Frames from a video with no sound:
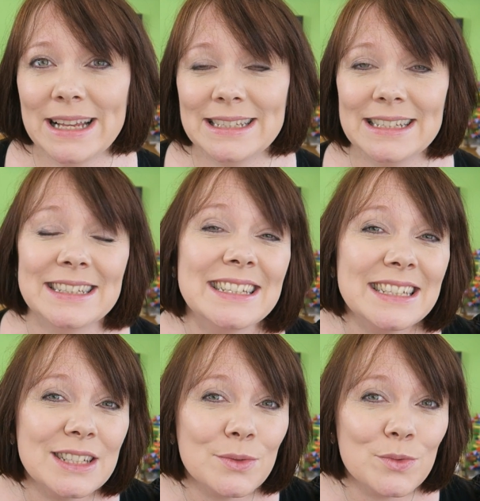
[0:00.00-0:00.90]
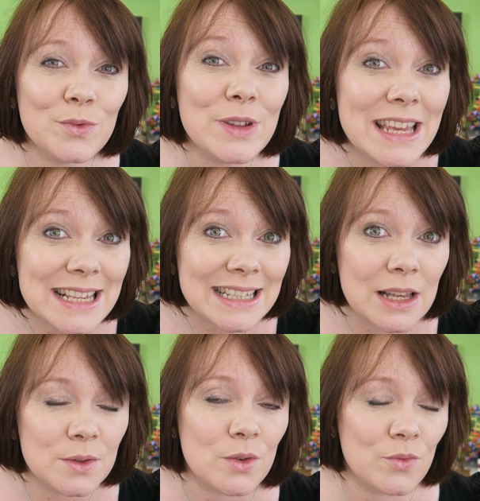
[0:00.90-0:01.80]
places. This is, these
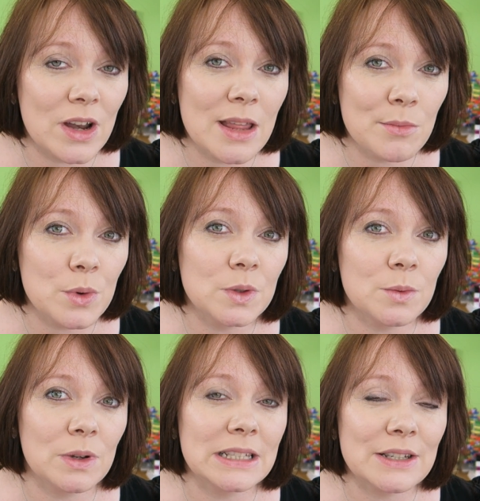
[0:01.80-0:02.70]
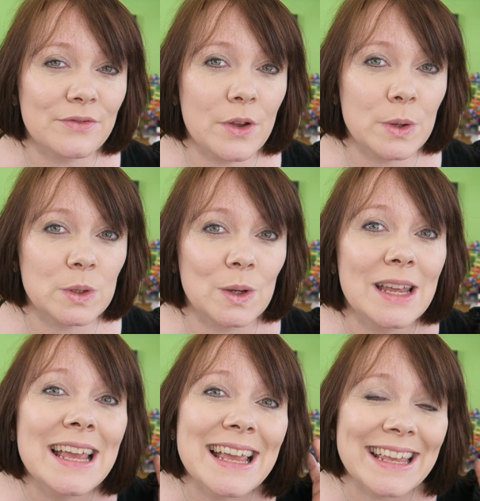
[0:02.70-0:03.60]
skills are really important ones to focus
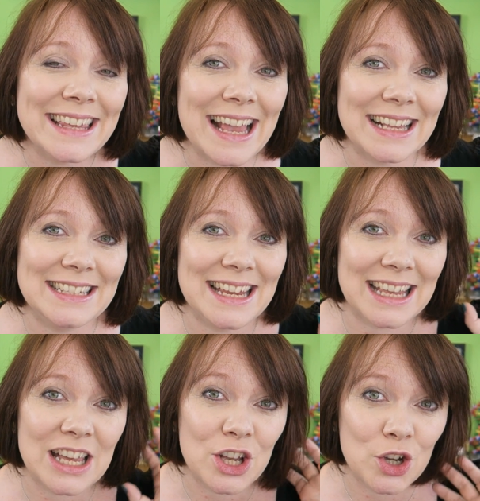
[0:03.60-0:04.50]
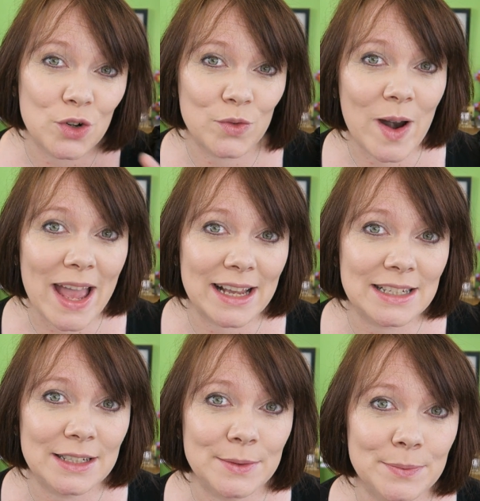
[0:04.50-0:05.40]
on getting
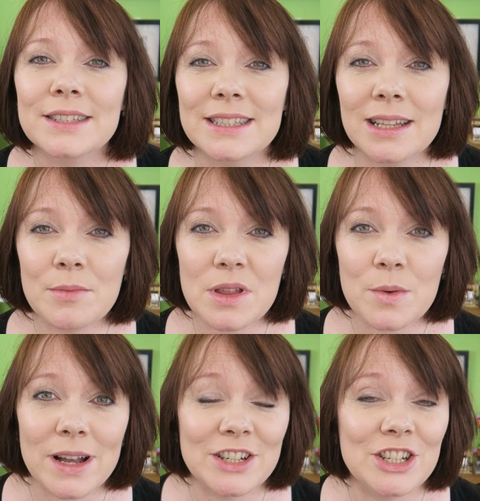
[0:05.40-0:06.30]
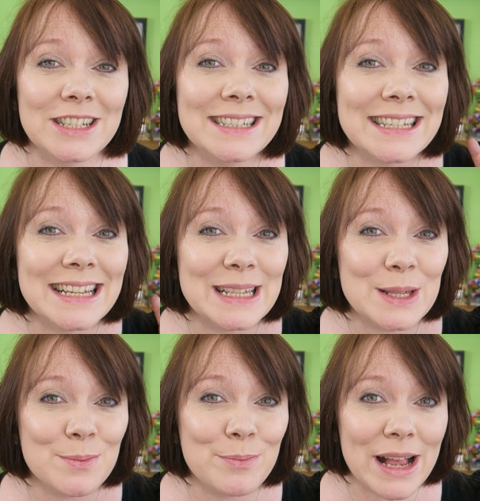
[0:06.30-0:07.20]
correct. Some of the questions,
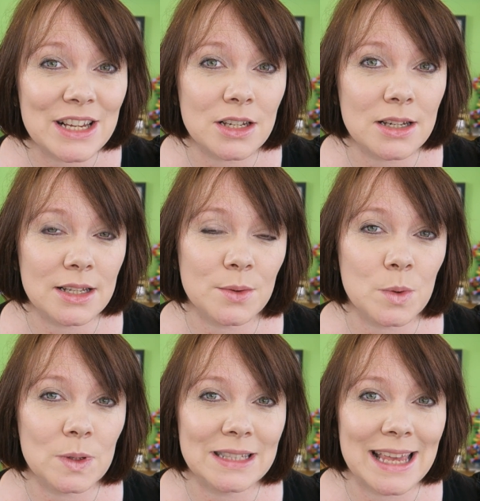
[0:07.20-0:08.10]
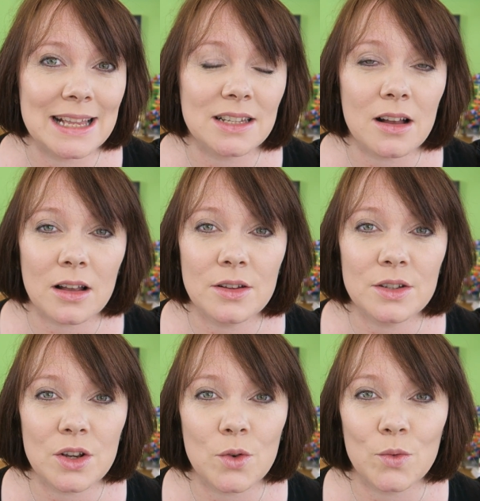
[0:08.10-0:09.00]
especially towards the end, are going
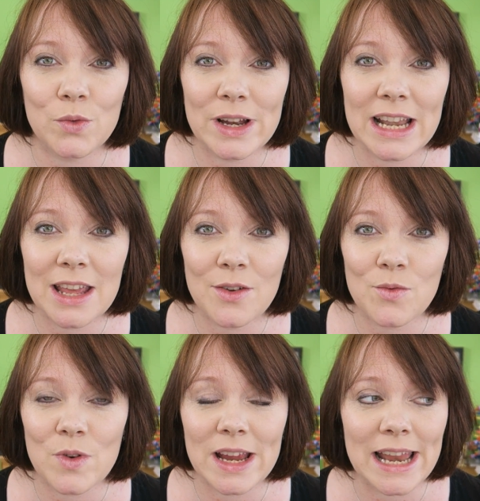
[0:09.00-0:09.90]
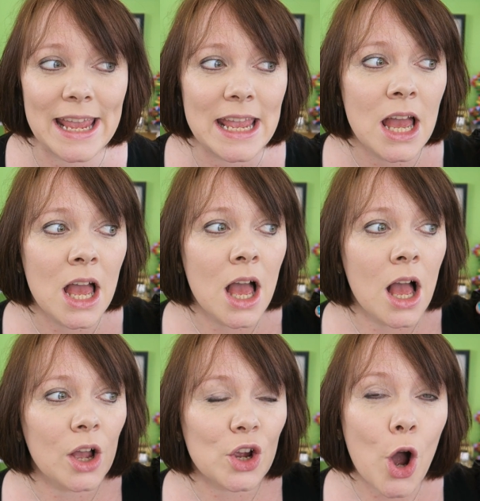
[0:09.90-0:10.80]
to look really, really
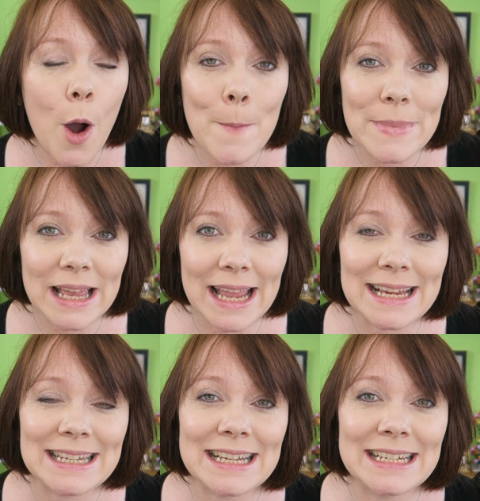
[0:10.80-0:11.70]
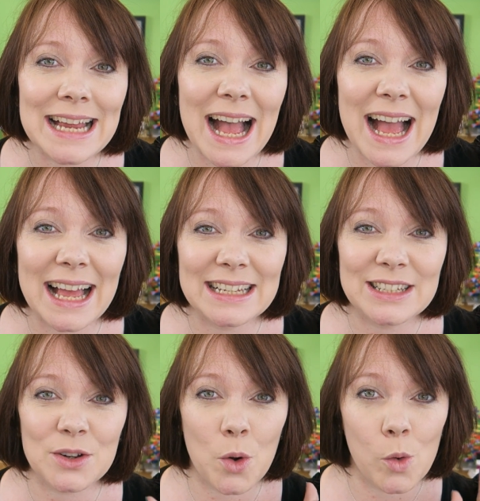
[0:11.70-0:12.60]
complicated
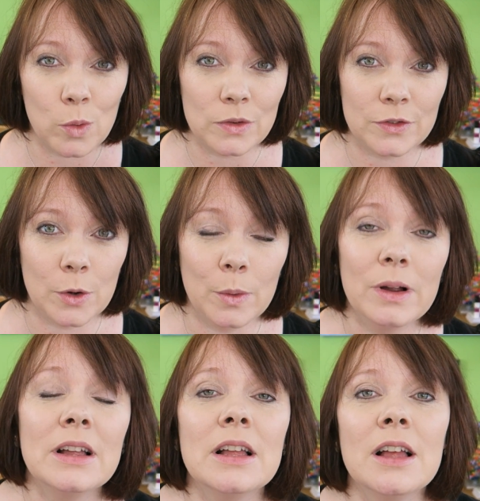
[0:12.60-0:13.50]
and awful.